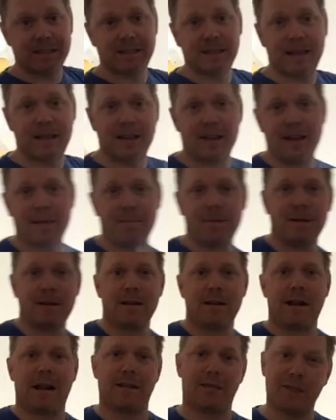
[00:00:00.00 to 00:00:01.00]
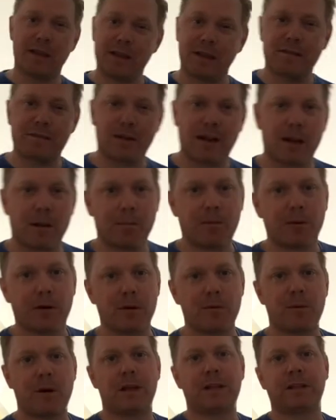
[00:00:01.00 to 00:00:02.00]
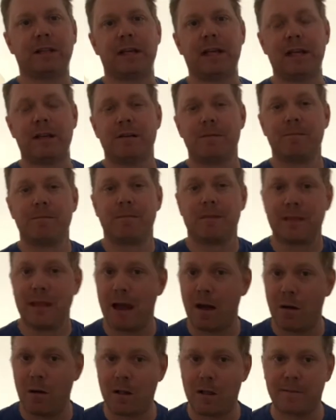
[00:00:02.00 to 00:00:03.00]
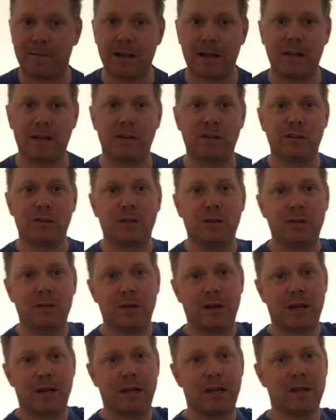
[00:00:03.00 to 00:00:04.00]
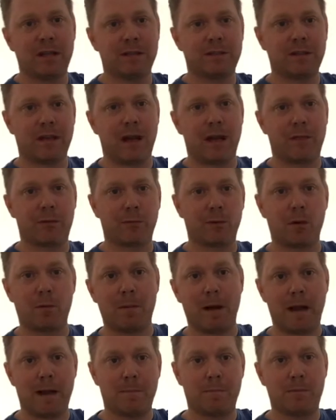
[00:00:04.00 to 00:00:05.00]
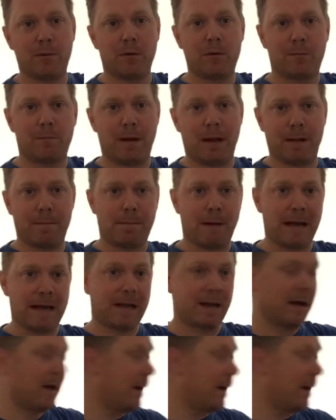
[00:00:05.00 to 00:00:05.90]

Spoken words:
set up. I think I've got it pretty well lit. Now all I've got to do is throw my mic